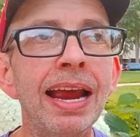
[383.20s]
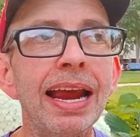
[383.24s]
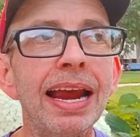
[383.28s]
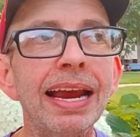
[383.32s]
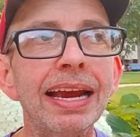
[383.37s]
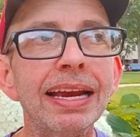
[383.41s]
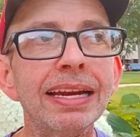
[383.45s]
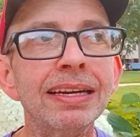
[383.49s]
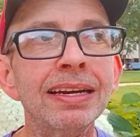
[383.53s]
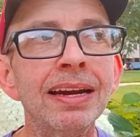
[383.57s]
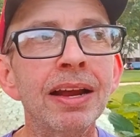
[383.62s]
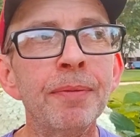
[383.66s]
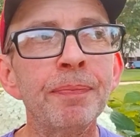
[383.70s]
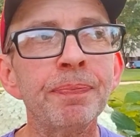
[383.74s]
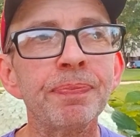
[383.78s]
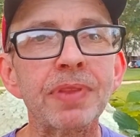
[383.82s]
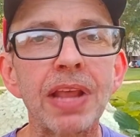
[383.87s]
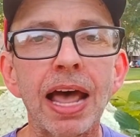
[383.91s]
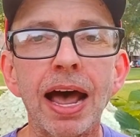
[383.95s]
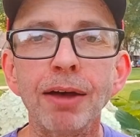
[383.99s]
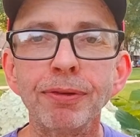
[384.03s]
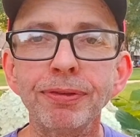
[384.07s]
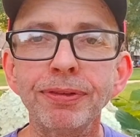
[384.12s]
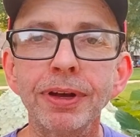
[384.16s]
And
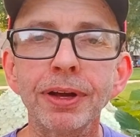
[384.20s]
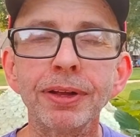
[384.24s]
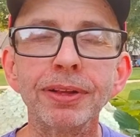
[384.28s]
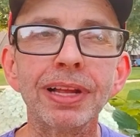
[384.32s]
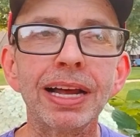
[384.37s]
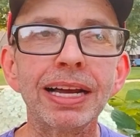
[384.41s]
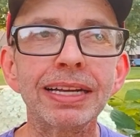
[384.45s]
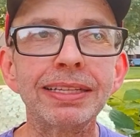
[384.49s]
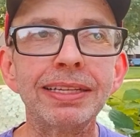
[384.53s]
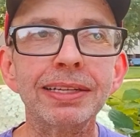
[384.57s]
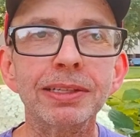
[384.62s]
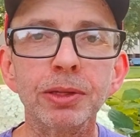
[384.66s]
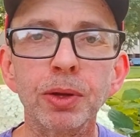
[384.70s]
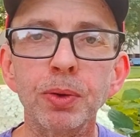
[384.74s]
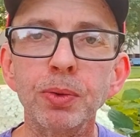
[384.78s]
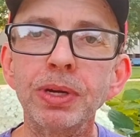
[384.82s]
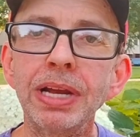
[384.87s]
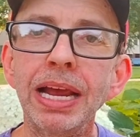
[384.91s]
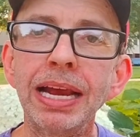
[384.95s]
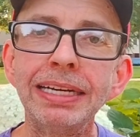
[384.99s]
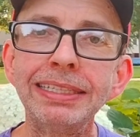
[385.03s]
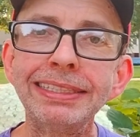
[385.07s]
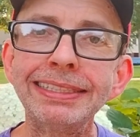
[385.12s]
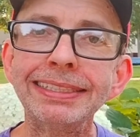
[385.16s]
I felt like the
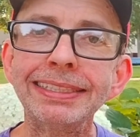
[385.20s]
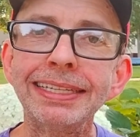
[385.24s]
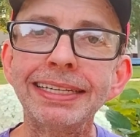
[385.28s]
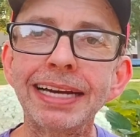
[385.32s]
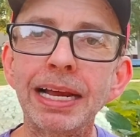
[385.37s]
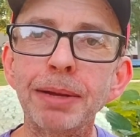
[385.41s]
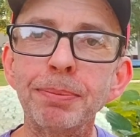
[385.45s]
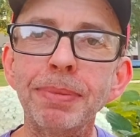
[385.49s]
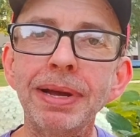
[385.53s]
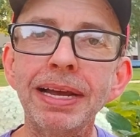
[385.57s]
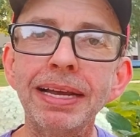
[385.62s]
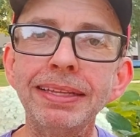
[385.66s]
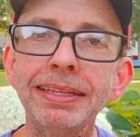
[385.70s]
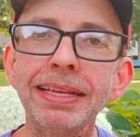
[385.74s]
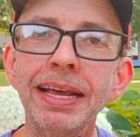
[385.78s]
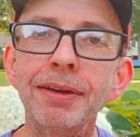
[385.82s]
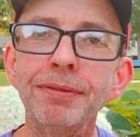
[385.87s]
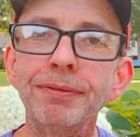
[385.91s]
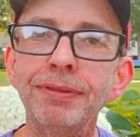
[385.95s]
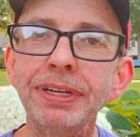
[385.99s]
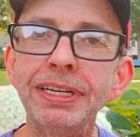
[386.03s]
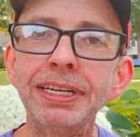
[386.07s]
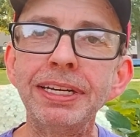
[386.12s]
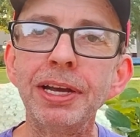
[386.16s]
location that I made
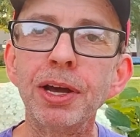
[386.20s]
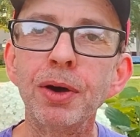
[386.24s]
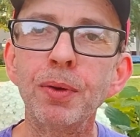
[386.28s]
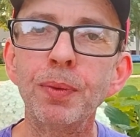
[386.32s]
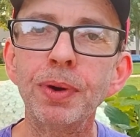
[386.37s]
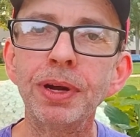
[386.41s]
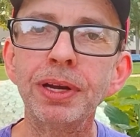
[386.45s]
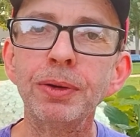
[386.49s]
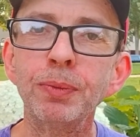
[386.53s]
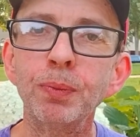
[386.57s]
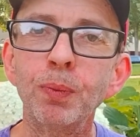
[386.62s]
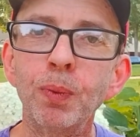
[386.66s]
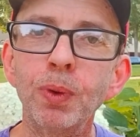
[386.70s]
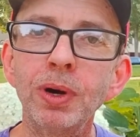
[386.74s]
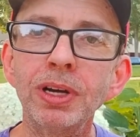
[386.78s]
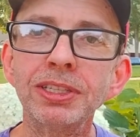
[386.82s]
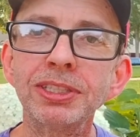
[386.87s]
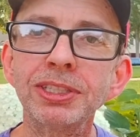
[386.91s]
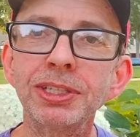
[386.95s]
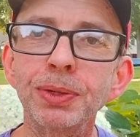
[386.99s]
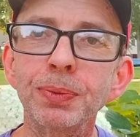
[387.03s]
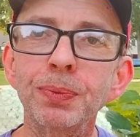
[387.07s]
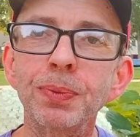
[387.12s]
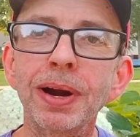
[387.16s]
that video in
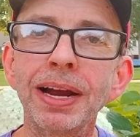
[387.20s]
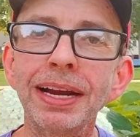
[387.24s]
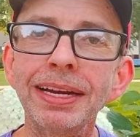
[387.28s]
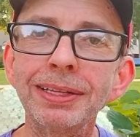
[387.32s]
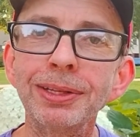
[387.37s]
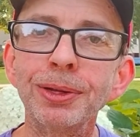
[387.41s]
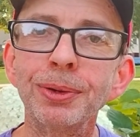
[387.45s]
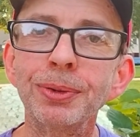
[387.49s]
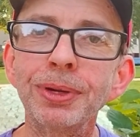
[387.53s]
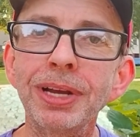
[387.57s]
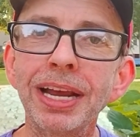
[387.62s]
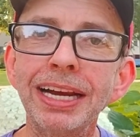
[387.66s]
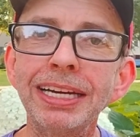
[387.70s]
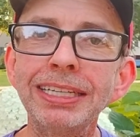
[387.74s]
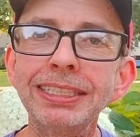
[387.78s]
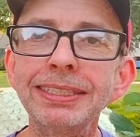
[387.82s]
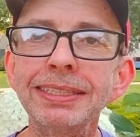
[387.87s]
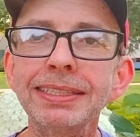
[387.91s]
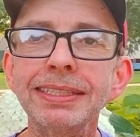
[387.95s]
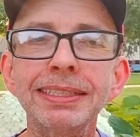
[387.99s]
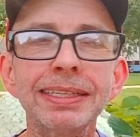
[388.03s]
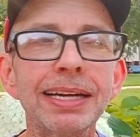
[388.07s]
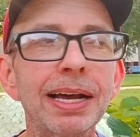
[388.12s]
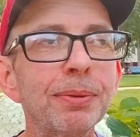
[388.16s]
was the right
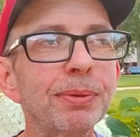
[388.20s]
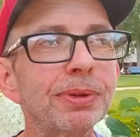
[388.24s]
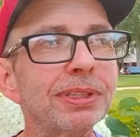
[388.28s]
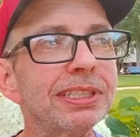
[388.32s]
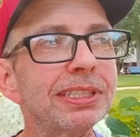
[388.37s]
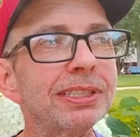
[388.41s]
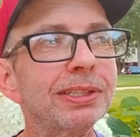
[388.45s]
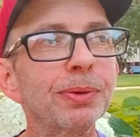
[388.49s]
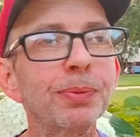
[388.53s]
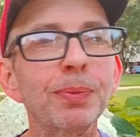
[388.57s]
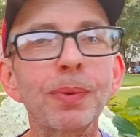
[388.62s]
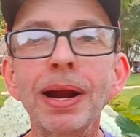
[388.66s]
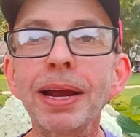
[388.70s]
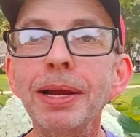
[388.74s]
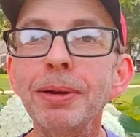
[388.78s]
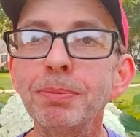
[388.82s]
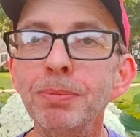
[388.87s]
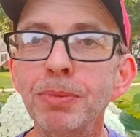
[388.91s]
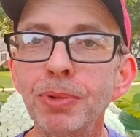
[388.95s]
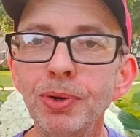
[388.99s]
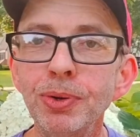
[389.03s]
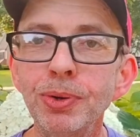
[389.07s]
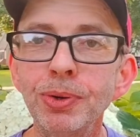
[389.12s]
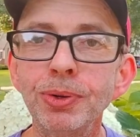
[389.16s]
location, and I was in the
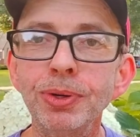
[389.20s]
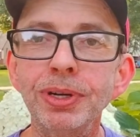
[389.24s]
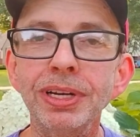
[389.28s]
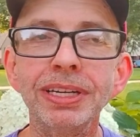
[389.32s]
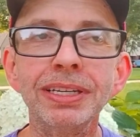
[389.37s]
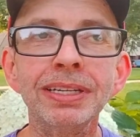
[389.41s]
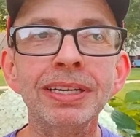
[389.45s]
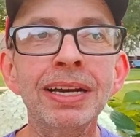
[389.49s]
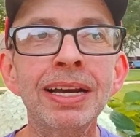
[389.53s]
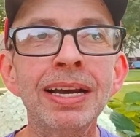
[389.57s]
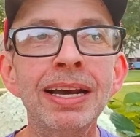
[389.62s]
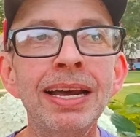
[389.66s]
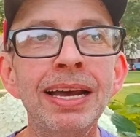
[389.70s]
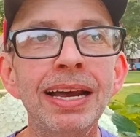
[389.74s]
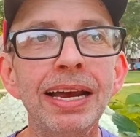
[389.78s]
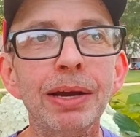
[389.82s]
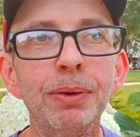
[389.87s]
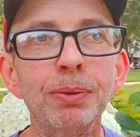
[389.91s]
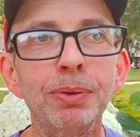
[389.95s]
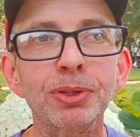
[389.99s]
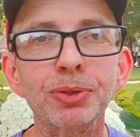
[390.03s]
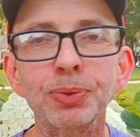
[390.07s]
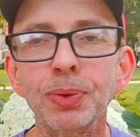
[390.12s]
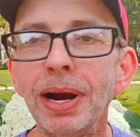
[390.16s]
right mood, and
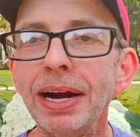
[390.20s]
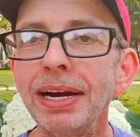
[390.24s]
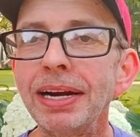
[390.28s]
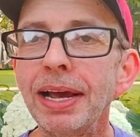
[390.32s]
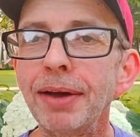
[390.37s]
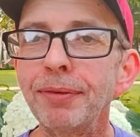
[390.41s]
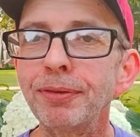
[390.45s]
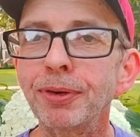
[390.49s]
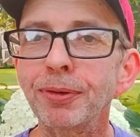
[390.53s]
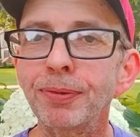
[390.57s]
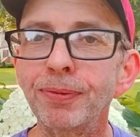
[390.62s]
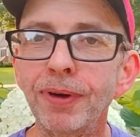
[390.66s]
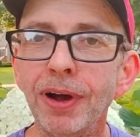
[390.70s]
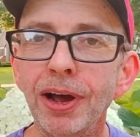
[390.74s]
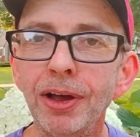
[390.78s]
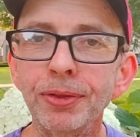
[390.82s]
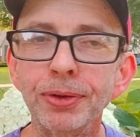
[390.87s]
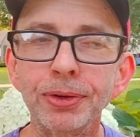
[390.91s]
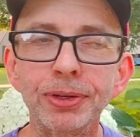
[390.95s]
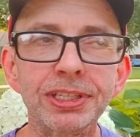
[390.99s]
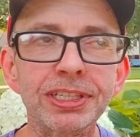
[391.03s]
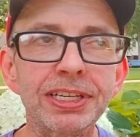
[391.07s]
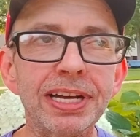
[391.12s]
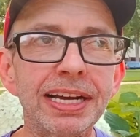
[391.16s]
it was right after
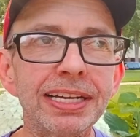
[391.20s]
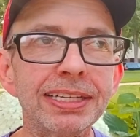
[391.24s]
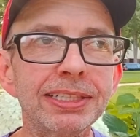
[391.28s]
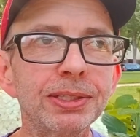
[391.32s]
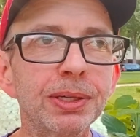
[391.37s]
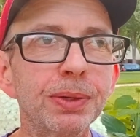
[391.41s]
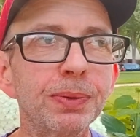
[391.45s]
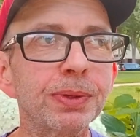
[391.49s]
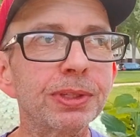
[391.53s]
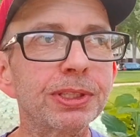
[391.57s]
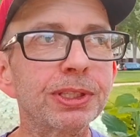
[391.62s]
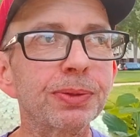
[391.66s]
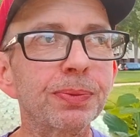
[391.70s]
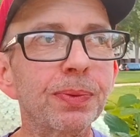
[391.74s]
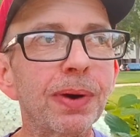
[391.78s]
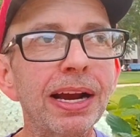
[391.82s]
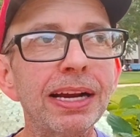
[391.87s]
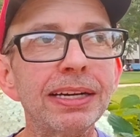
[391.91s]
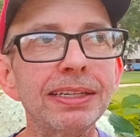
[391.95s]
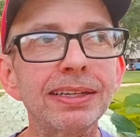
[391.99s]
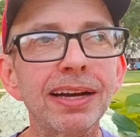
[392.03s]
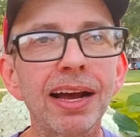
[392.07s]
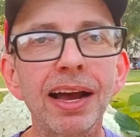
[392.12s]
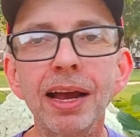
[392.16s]
Father's Day, so it was the
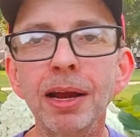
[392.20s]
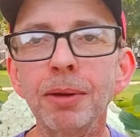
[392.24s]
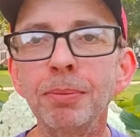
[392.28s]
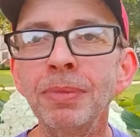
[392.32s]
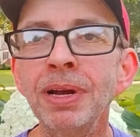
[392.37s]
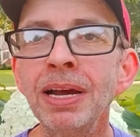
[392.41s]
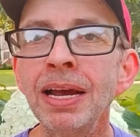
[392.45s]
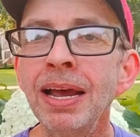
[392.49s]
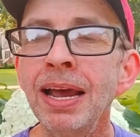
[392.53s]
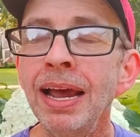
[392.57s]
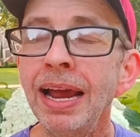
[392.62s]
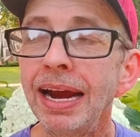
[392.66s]
right time.